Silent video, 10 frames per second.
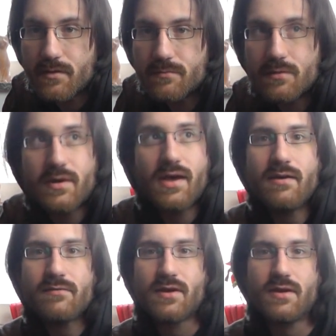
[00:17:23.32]
What we
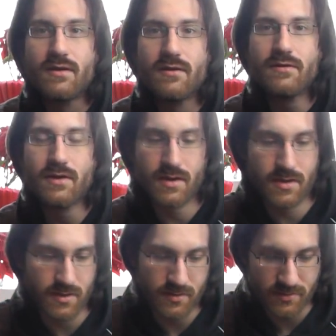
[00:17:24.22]
have here
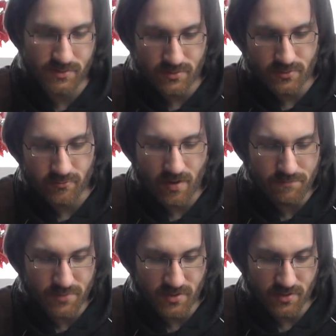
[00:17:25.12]
is
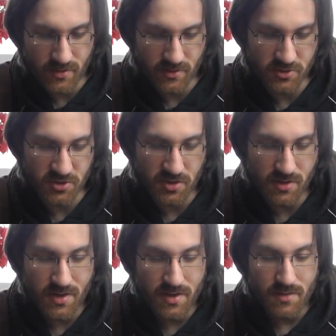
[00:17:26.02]
Rampage.
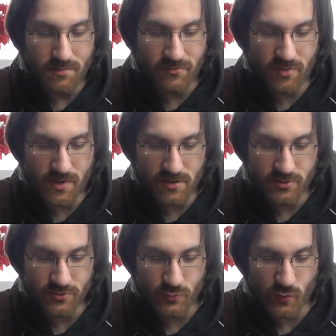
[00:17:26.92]
Before battle,
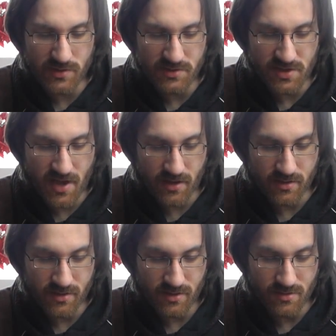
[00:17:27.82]
choose one stack.
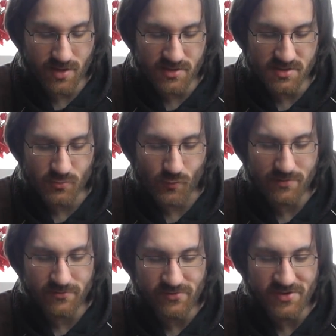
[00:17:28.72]
It gets
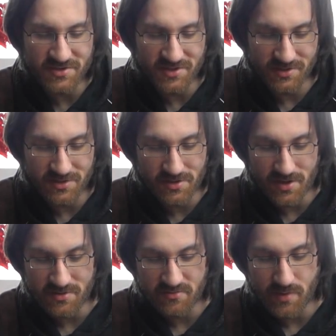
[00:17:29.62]
one fist until the
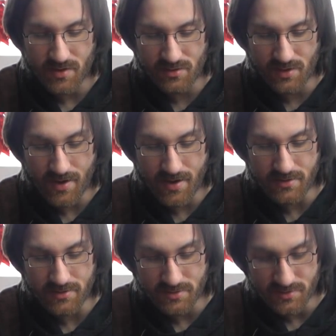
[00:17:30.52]
end of battle,
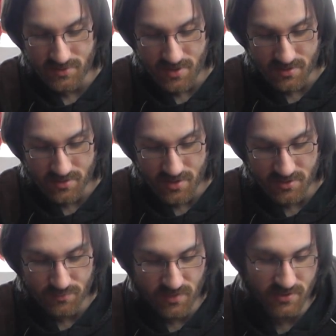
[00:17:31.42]
and this stack
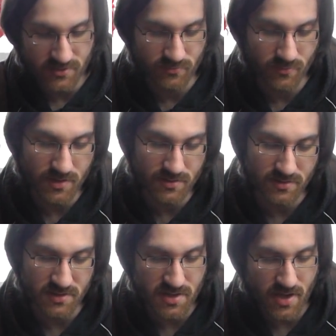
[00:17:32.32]
gets plus
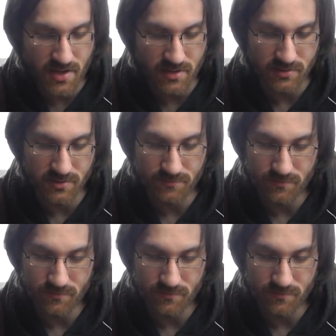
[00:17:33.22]
1d8.